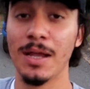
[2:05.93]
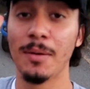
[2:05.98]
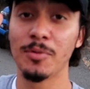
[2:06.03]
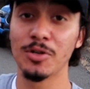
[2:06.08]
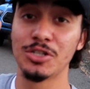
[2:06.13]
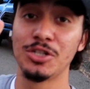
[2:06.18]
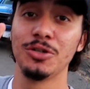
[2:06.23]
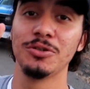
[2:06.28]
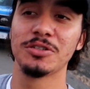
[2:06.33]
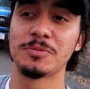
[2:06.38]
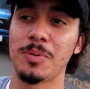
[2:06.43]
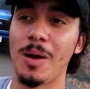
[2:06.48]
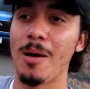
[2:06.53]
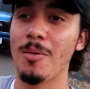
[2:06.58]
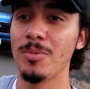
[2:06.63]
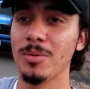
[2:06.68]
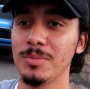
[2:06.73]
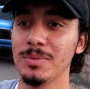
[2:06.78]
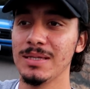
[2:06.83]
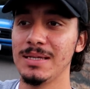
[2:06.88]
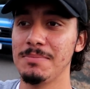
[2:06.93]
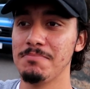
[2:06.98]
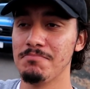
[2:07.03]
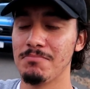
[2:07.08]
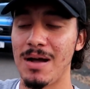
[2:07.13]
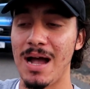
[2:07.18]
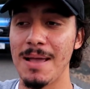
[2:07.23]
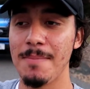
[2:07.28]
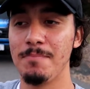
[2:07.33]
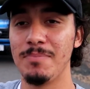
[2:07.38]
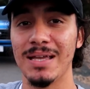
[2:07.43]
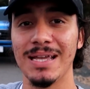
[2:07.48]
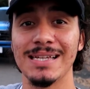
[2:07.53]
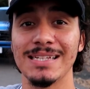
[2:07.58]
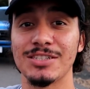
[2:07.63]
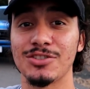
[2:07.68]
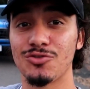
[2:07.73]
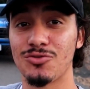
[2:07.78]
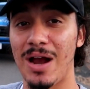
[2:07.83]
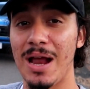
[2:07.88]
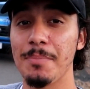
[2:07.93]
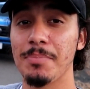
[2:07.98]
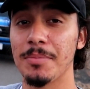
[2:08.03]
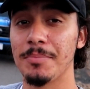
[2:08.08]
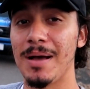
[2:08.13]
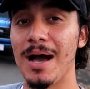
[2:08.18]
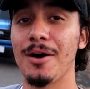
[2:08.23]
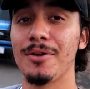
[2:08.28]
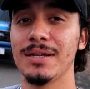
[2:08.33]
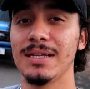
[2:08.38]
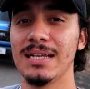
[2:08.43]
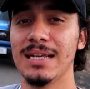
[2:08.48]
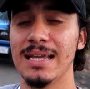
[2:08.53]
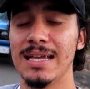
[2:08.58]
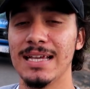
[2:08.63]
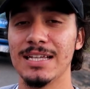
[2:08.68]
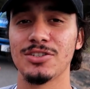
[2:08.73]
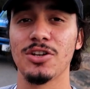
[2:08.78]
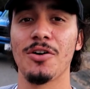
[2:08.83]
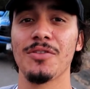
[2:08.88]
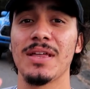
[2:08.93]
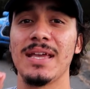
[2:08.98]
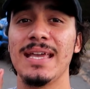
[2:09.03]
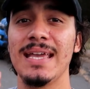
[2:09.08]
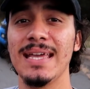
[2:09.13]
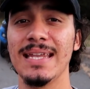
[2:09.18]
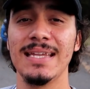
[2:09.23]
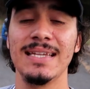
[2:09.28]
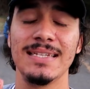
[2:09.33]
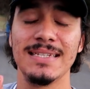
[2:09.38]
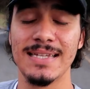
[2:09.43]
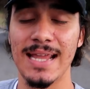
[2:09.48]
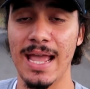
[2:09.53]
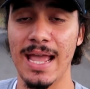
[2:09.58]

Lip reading: Number two is probably my biggest gripe about it, is all the hidden